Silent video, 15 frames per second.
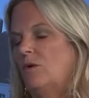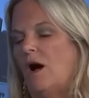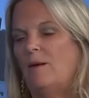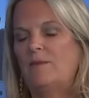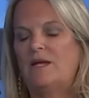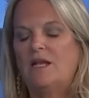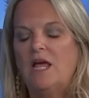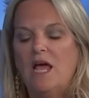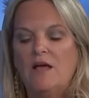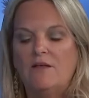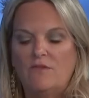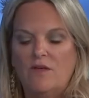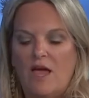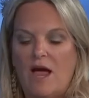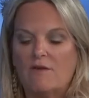I mean,
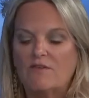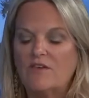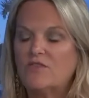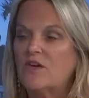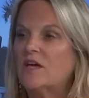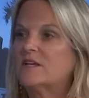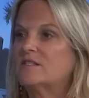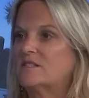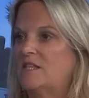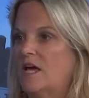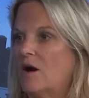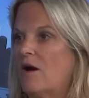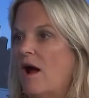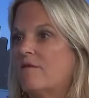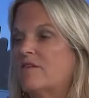everything is
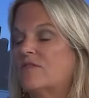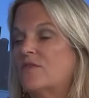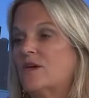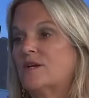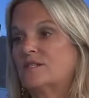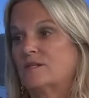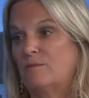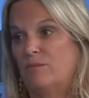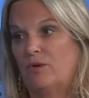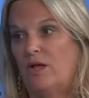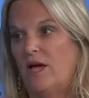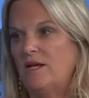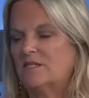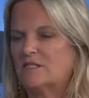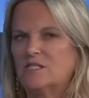there, everything is in
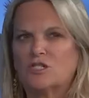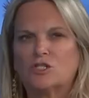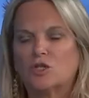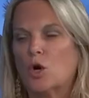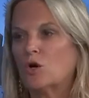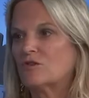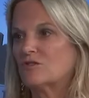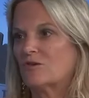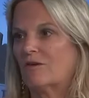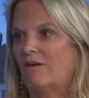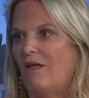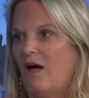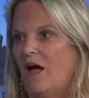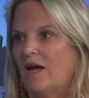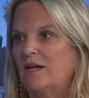place, the stars are
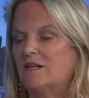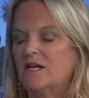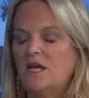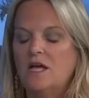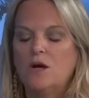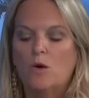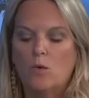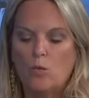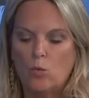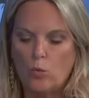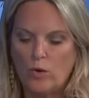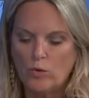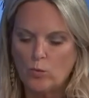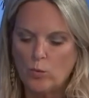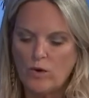aligned
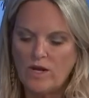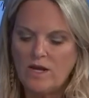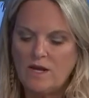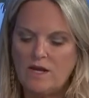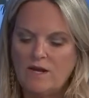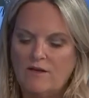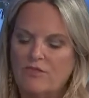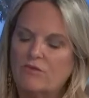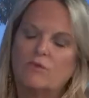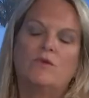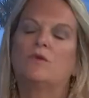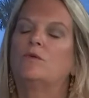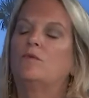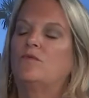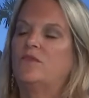when we get
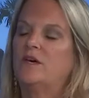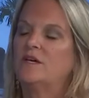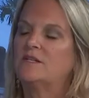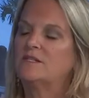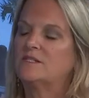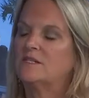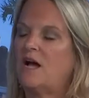through this,